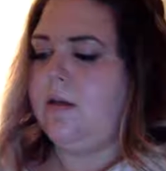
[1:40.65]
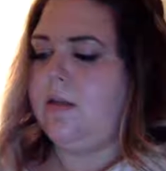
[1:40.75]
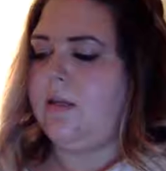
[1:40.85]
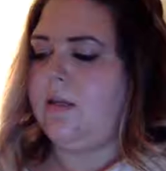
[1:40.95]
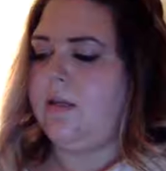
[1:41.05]

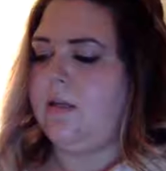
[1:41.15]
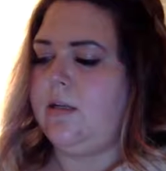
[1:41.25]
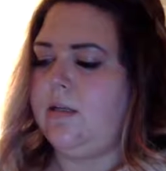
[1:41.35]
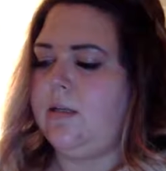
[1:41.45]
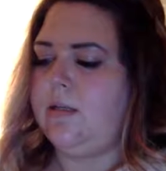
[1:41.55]
And
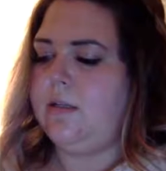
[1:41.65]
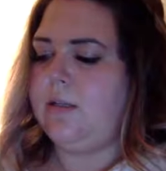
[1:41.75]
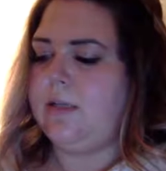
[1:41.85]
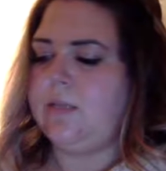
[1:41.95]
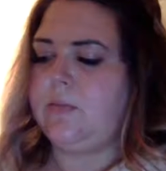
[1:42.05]
then
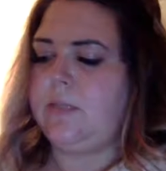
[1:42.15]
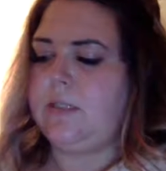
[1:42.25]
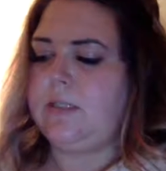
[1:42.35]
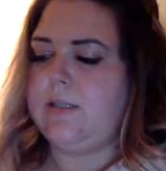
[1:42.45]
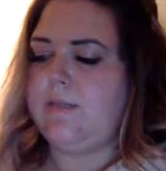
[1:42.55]
next one
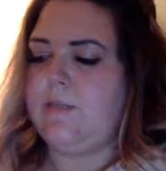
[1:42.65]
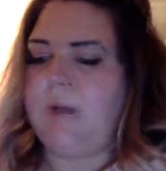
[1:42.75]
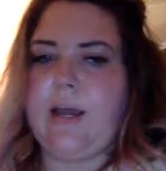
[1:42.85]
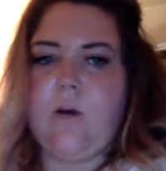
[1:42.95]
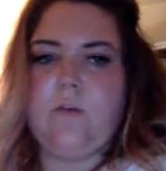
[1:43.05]
is 7
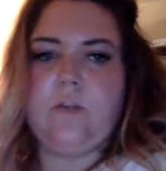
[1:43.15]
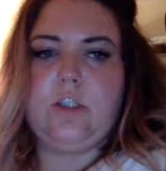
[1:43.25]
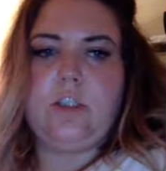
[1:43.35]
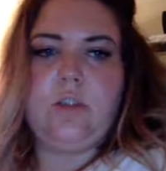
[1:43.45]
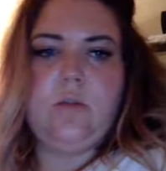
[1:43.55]
pi over
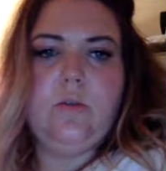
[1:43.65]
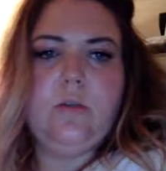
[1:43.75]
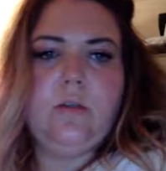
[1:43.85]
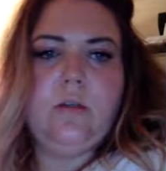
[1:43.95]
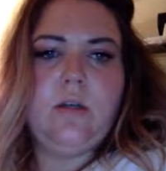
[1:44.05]
2,
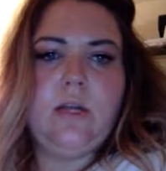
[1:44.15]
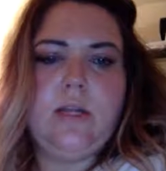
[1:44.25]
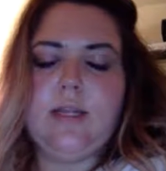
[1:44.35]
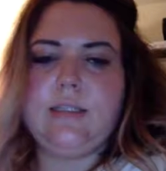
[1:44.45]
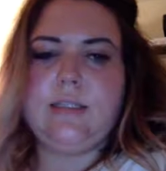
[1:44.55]

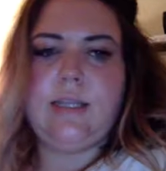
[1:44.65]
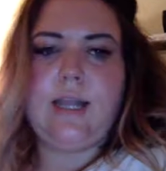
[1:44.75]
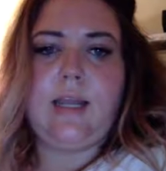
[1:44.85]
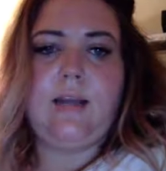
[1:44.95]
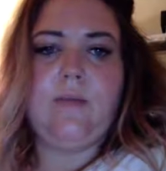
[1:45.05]
and that's
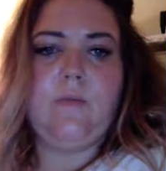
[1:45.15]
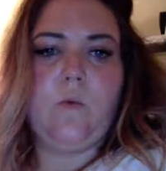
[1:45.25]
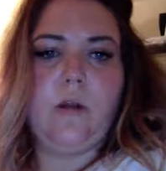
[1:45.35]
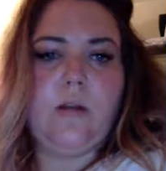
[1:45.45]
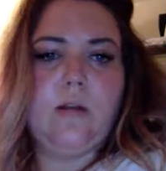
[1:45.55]
negative
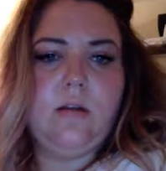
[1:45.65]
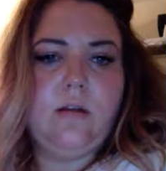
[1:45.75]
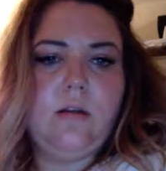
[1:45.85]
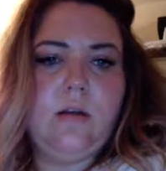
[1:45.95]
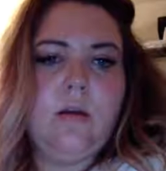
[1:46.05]
1.
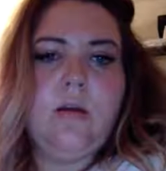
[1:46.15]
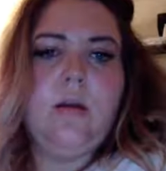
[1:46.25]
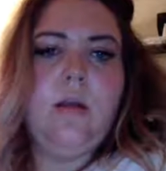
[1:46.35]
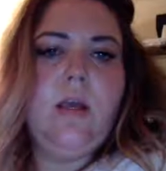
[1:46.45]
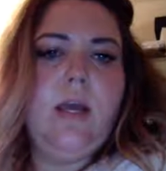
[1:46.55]

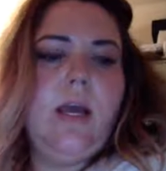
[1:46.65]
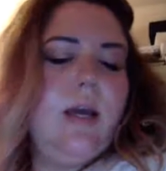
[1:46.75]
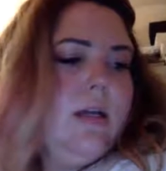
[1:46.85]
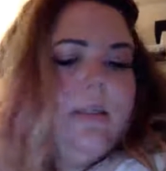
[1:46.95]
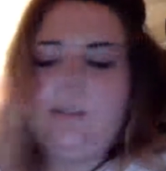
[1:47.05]

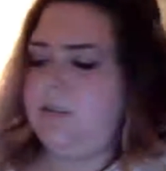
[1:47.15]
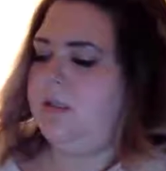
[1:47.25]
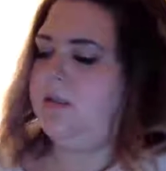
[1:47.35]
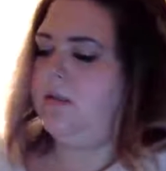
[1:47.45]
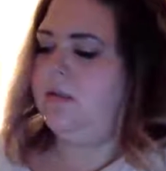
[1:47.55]

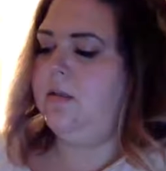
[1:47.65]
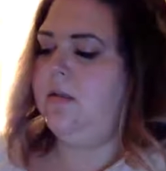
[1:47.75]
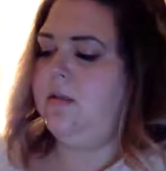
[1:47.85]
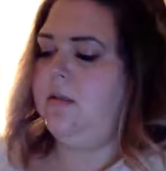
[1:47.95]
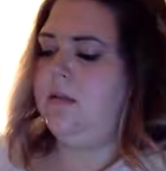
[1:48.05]
And
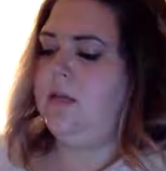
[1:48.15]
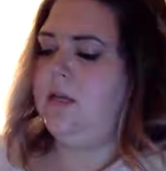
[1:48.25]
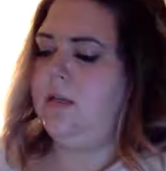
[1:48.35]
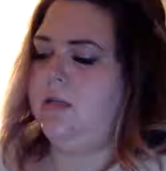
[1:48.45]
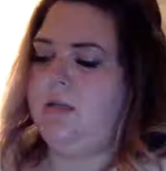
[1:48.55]

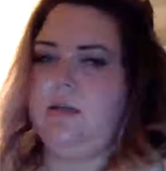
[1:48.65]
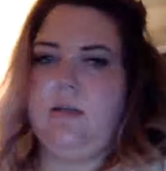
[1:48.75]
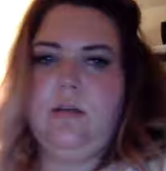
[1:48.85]
then